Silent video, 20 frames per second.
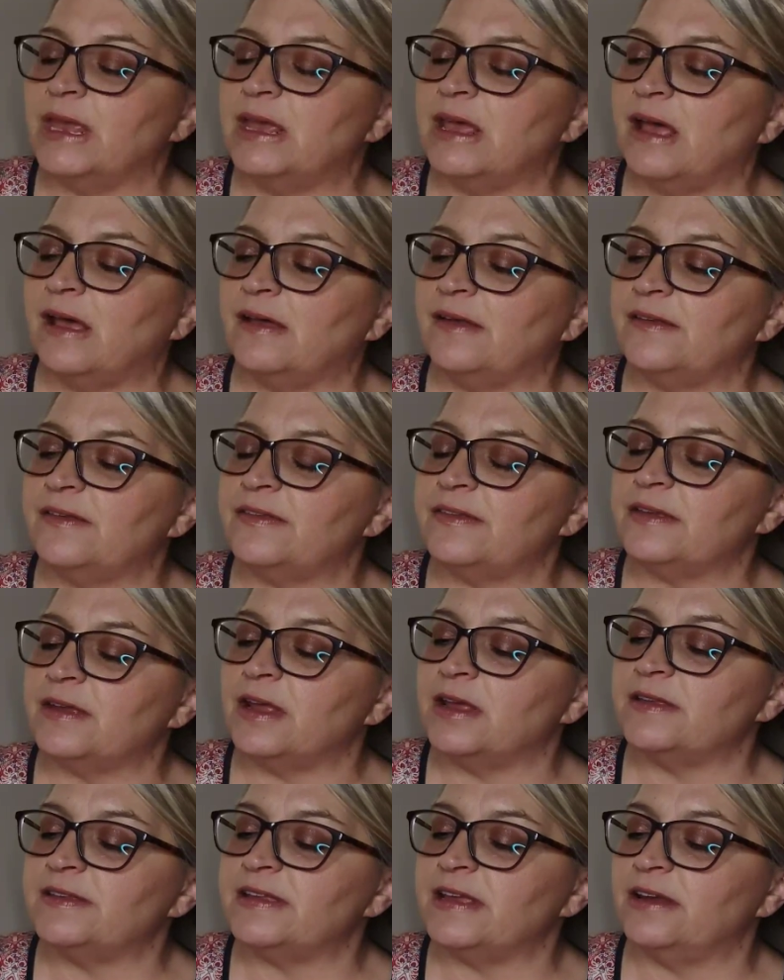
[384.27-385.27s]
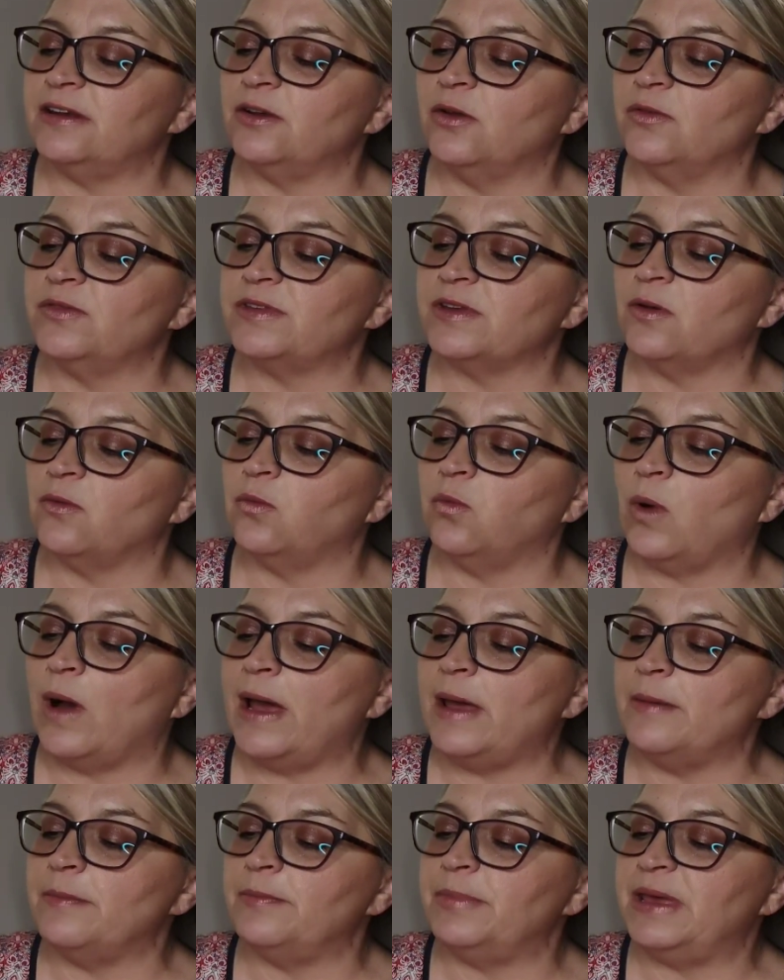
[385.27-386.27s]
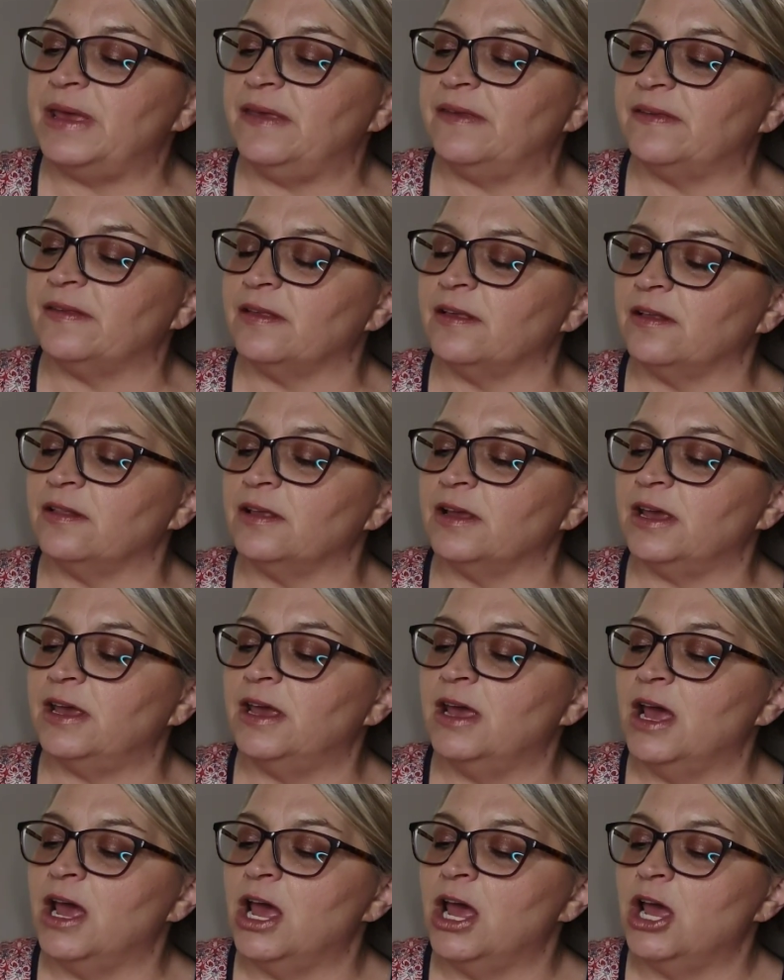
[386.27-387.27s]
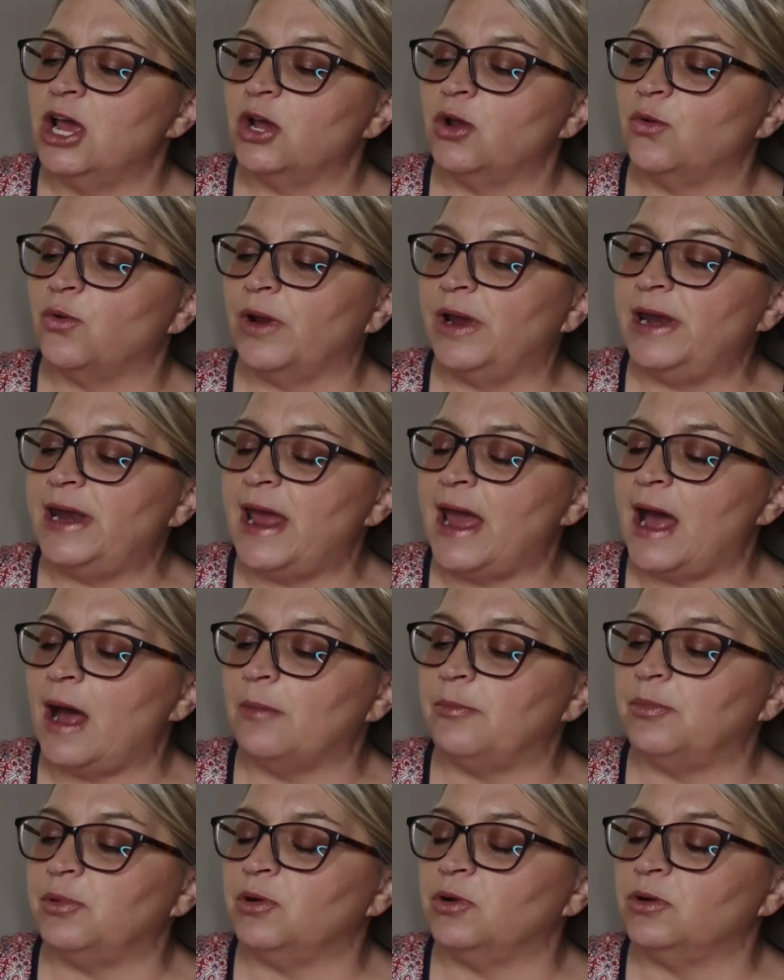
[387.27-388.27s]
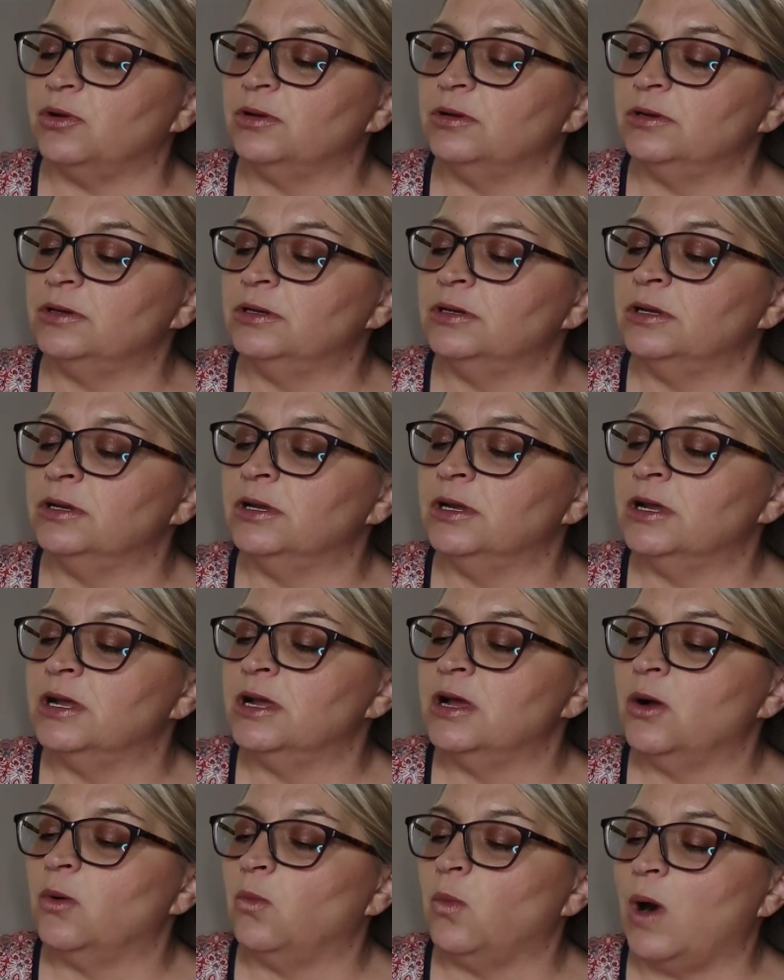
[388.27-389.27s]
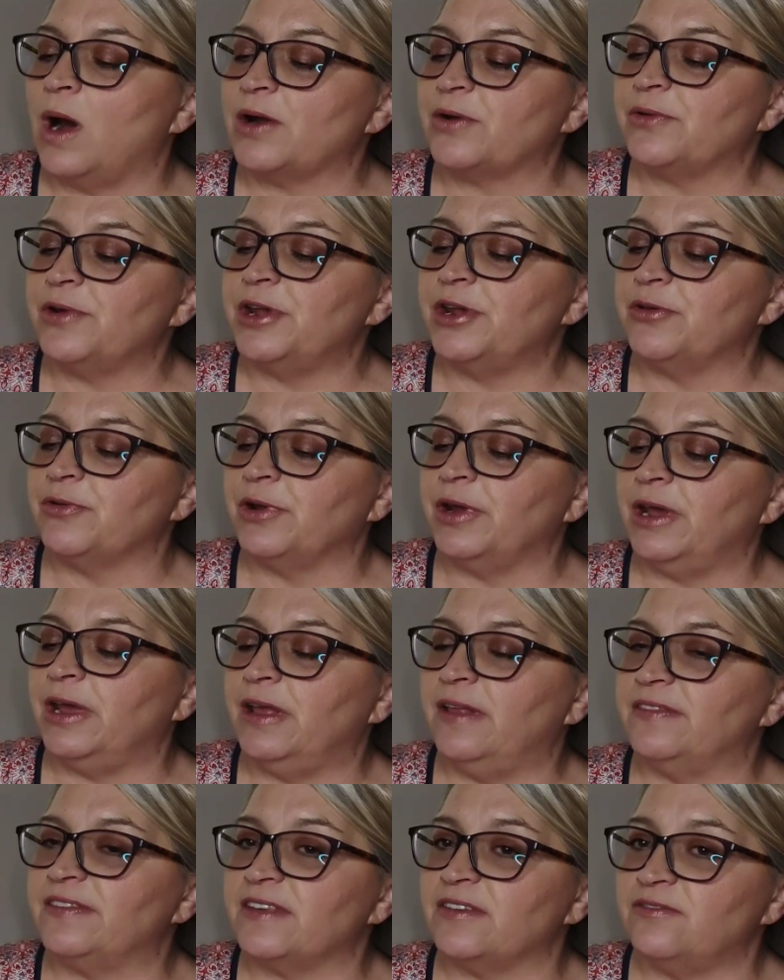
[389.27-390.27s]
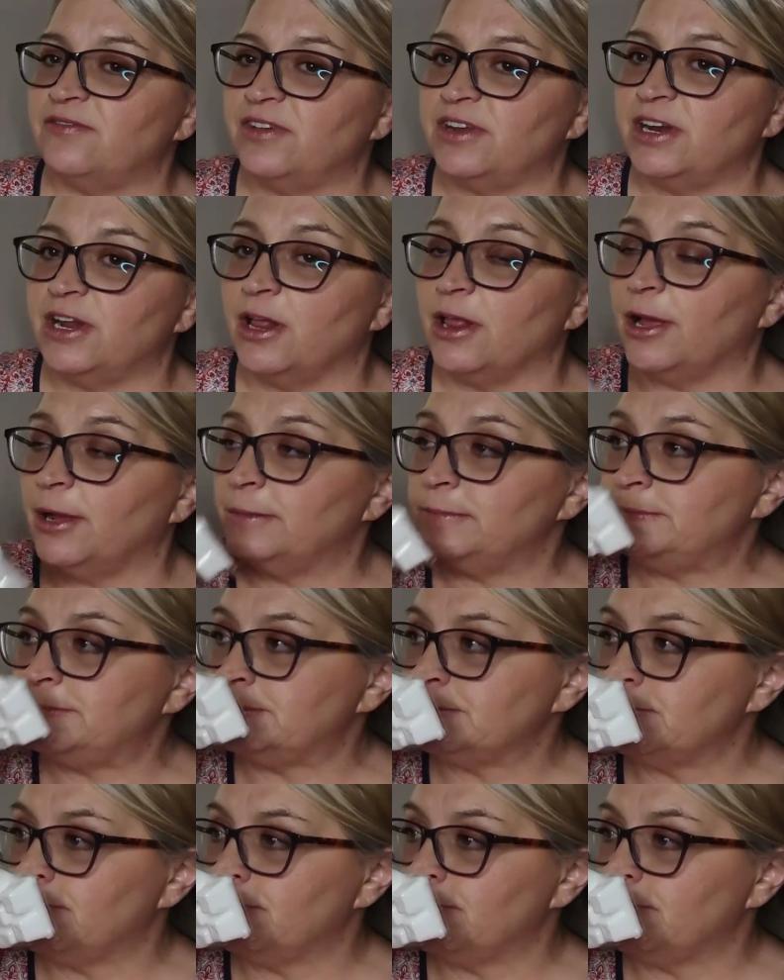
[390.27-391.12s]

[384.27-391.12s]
It has scent notes of white peace lily green apple, watery greens, and vanilla.